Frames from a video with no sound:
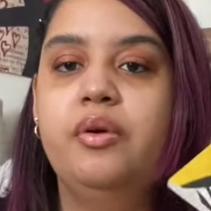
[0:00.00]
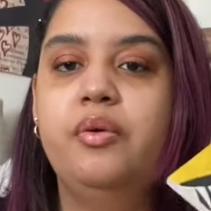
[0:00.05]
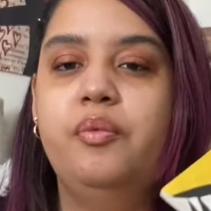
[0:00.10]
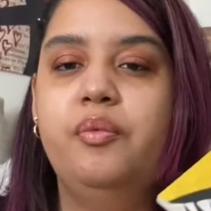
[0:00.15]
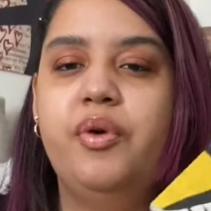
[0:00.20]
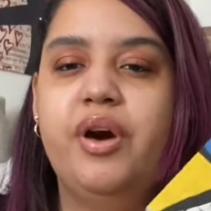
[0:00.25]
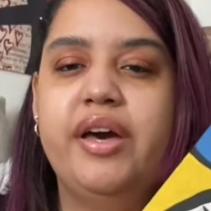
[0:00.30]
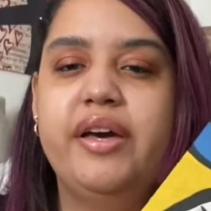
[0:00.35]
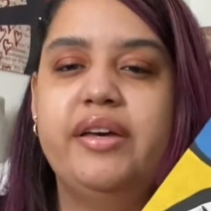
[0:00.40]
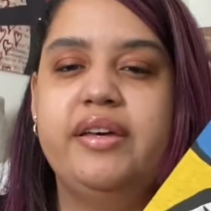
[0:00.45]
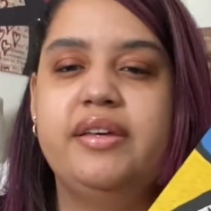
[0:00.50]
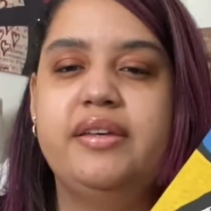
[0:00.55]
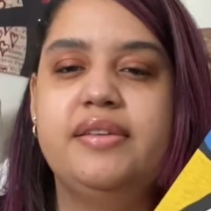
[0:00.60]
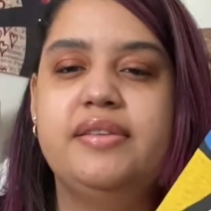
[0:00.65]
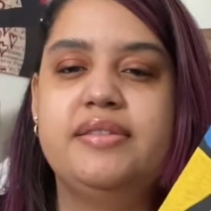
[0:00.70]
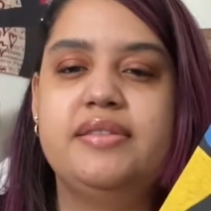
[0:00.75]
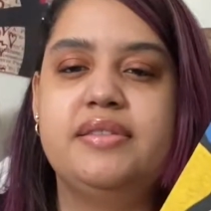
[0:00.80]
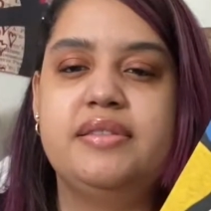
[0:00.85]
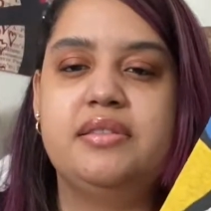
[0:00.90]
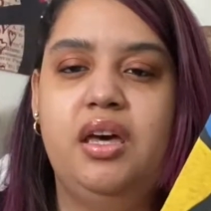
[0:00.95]

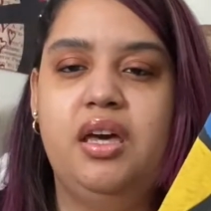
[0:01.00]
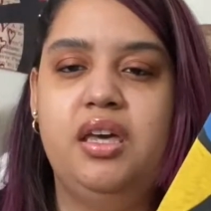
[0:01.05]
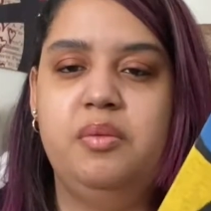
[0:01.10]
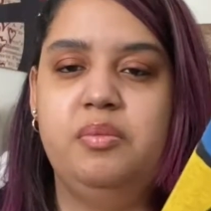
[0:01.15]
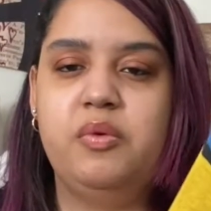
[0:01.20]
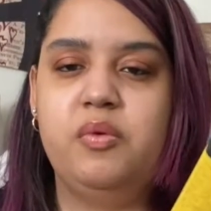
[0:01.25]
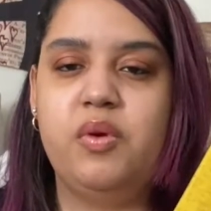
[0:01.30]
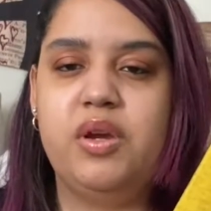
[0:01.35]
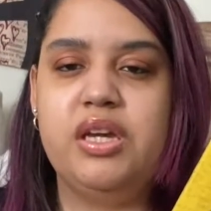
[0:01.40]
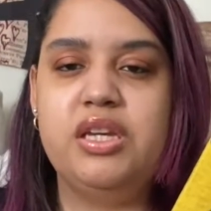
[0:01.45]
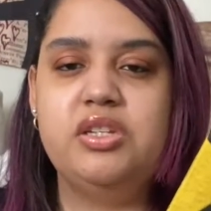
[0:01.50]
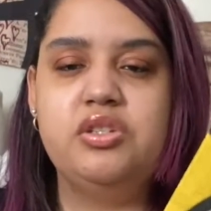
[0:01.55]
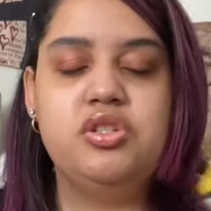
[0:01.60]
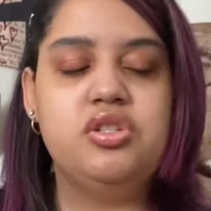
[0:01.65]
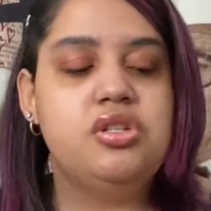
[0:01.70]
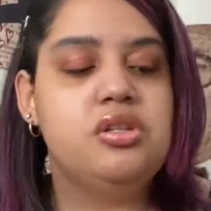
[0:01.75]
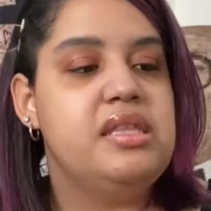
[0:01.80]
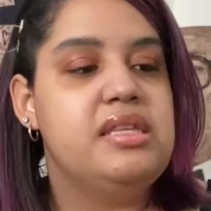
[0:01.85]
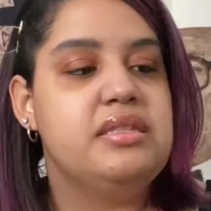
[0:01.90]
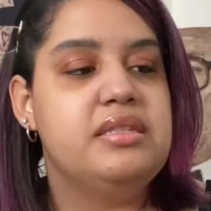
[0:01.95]
was I Am the
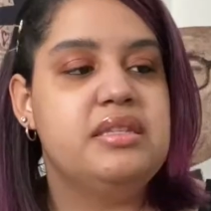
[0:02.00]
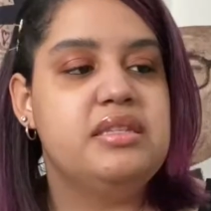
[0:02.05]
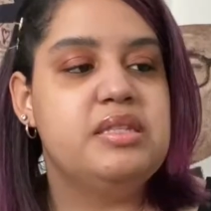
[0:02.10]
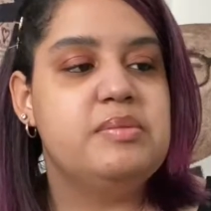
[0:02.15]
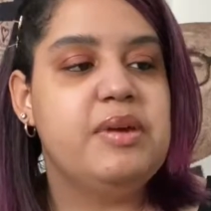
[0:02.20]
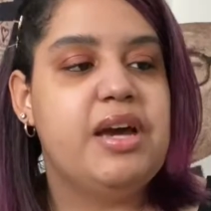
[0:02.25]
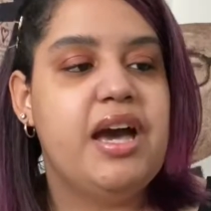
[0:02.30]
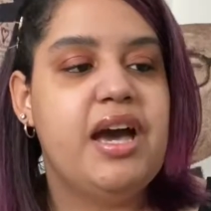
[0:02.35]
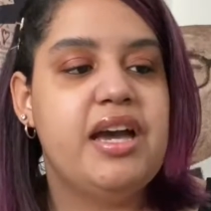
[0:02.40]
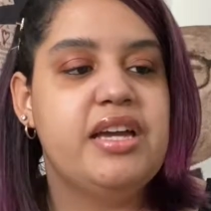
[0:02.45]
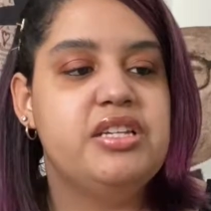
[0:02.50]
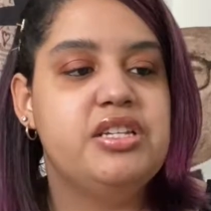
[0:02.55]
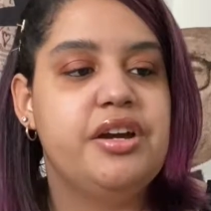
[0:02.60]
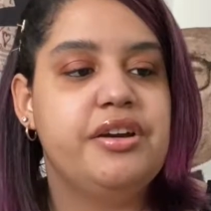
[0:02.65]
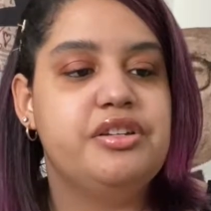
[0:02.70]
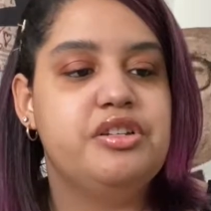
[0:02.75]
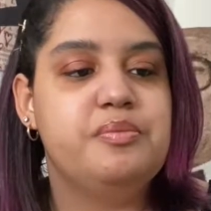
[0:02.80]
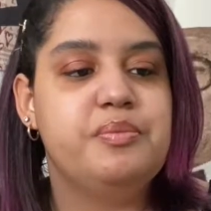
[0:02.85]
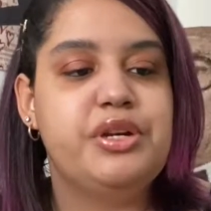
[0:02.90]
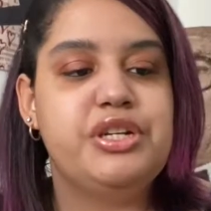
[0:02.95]
Rage. This is by
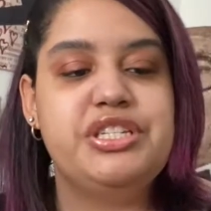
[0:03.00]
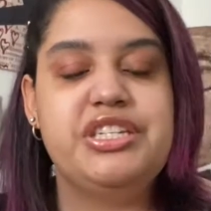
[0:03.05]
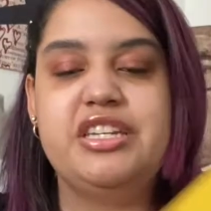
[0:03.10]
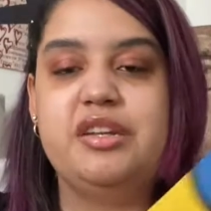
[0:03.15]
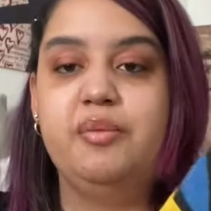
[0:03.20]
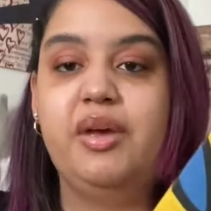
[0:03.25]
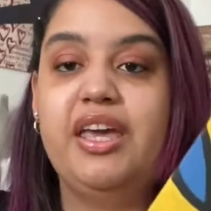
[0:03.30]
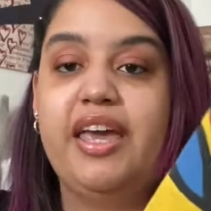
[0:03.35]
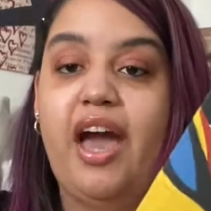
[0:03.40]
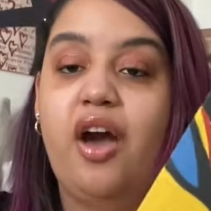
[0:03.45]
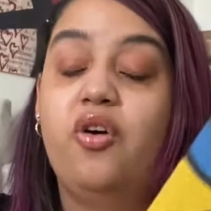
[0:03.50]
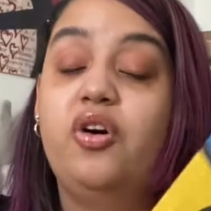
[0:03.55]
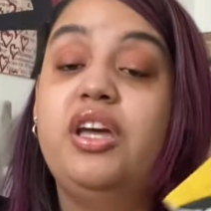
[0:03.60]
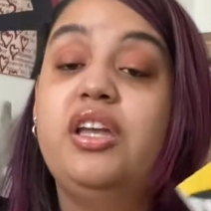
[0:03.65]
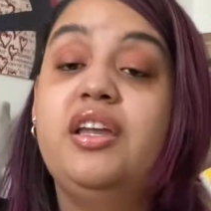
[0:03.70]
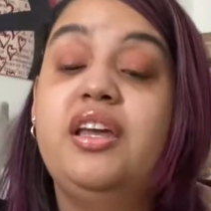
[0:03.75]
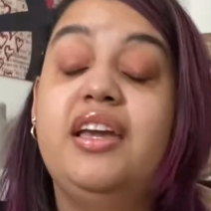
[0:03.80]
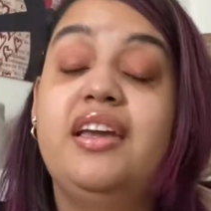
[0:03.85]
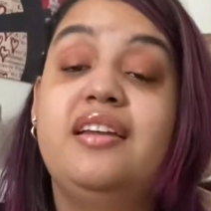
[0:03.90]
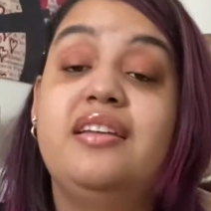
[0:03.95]
Dr. Martina
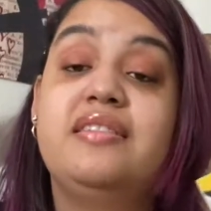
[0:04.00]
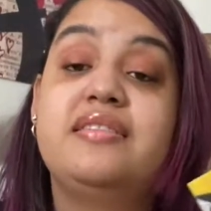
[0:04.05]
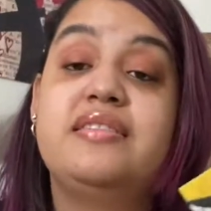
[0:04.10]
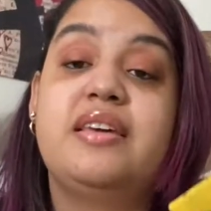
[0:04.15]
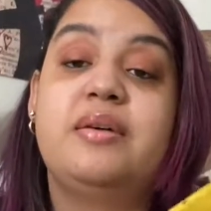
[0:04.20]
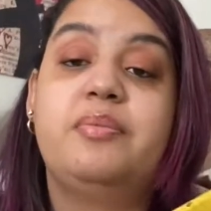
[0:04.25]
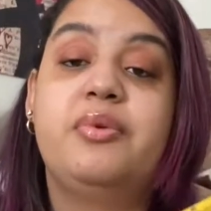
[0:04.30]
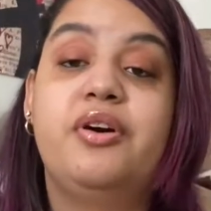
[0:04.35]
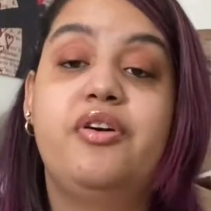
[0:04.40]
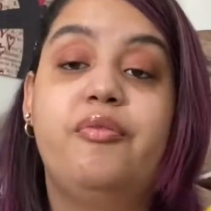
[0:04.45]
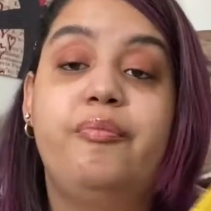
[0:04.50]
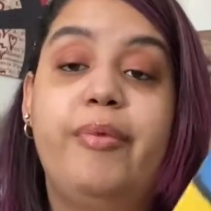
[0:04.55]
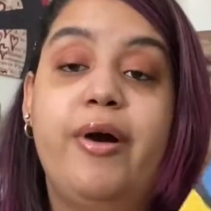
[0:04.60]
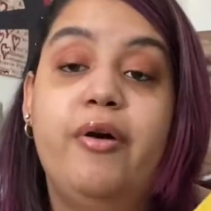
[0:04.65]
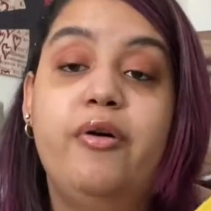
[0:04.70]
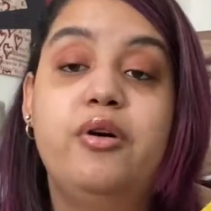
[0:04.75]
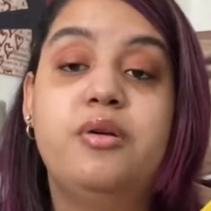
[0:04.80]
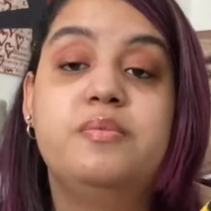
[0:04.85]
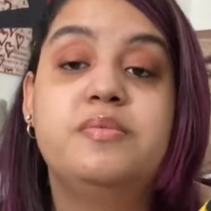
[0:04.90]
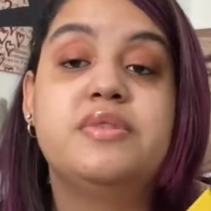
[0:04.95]
McGowan. It is a book of
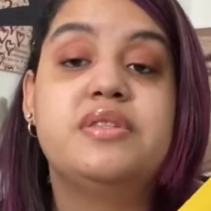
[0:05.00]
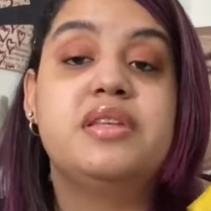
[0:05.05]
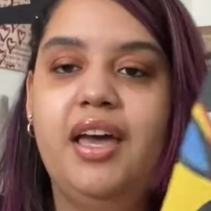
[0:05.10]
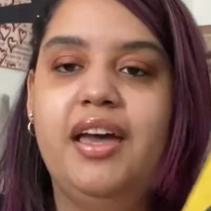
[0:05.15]
poems.